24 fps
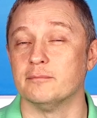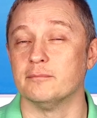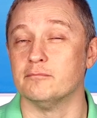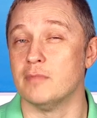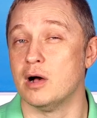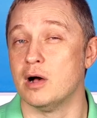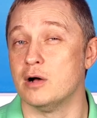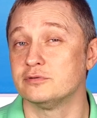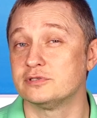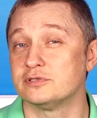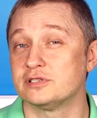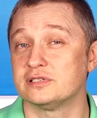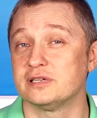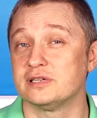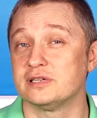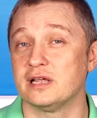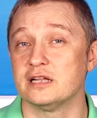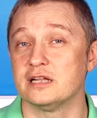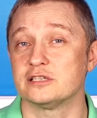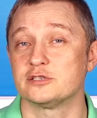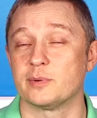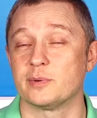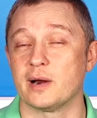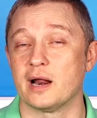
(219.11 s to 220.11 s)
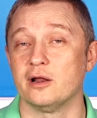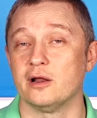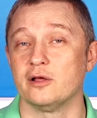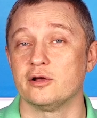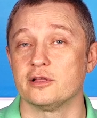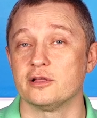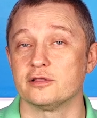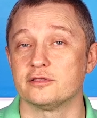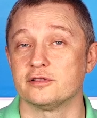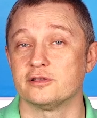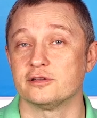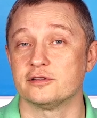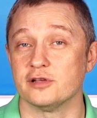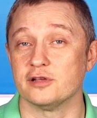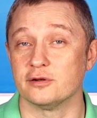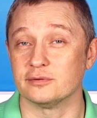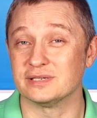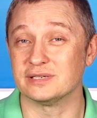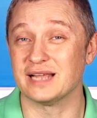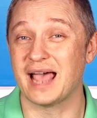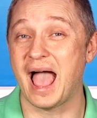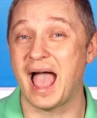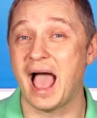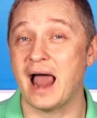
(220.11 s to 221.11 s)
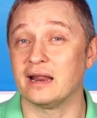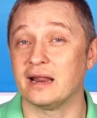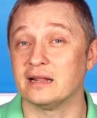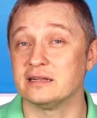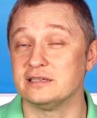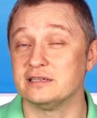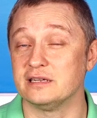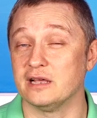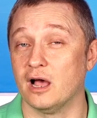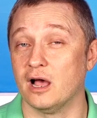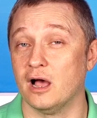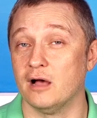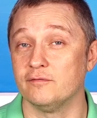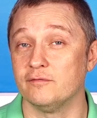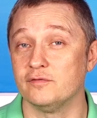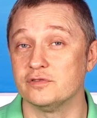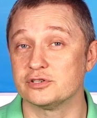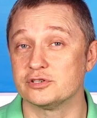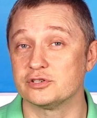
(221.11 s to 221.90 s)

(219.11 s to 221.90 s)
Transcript: most sense when I look at the totality of the